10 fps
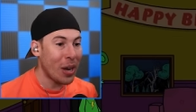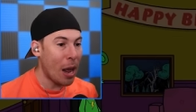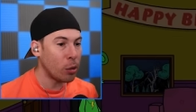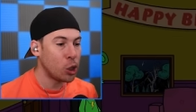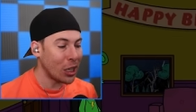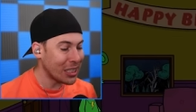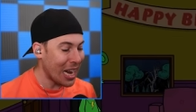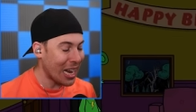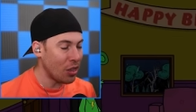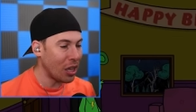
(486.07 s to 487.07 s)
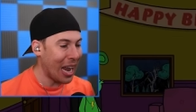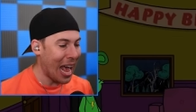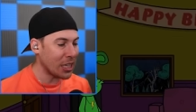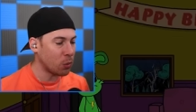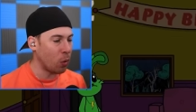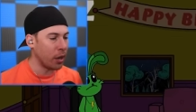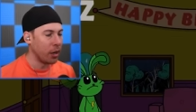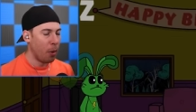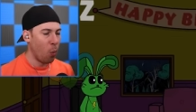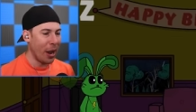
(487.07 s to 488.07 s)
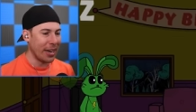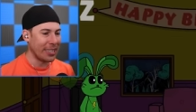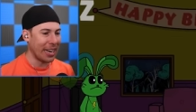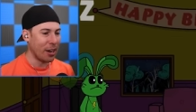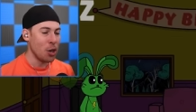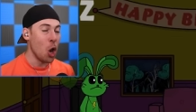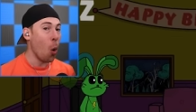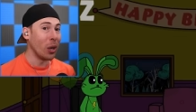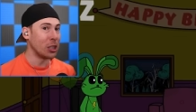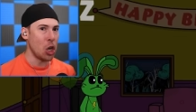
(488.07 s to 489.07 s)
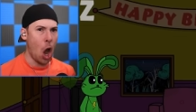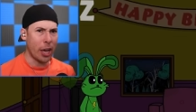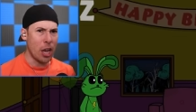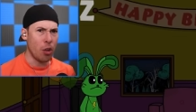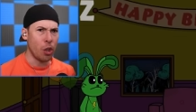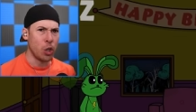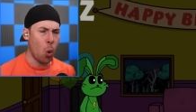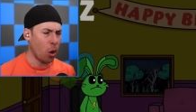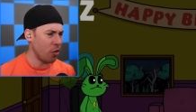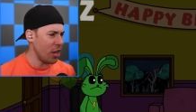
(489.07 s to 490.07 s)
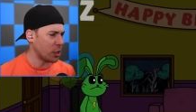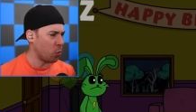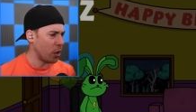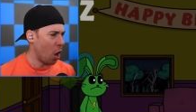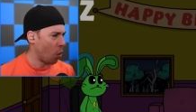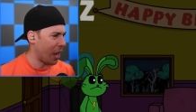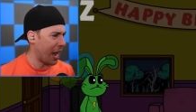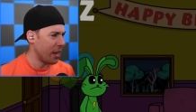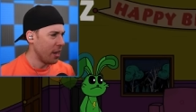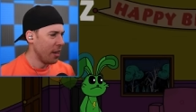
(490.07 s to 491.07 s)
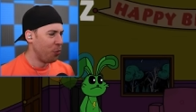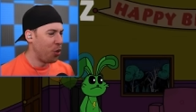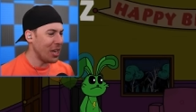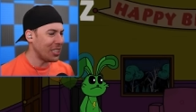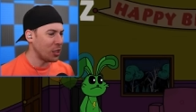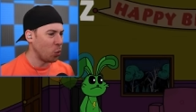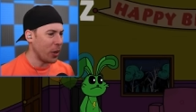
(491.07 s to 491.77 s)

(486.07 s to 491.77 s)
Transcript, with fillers: went out just like in the last one. But wait a second. No one's knocking on the door in this one. Okay, this is